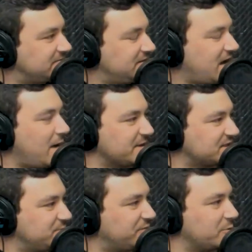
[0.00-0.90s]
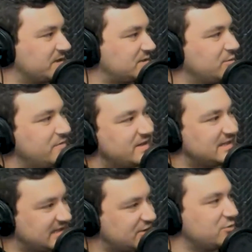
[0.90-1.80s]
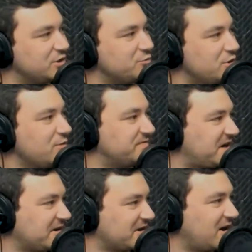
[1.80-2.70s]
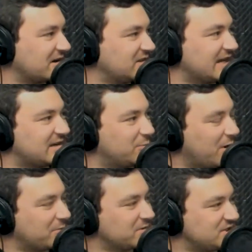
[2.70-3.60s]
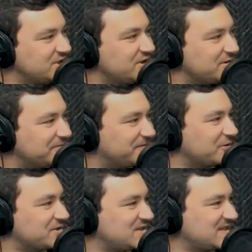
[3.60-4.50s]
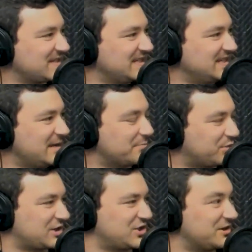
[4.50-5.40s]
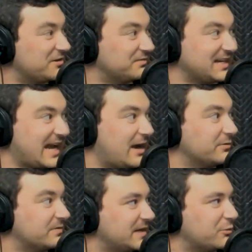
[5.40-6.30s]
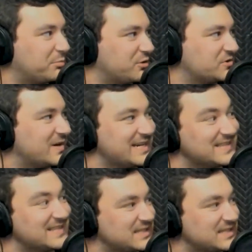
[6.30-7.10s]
comics before this movie. Yes. You you knew of Doc Ock. Like yeah. what was your first impression of like how they were portrayed in this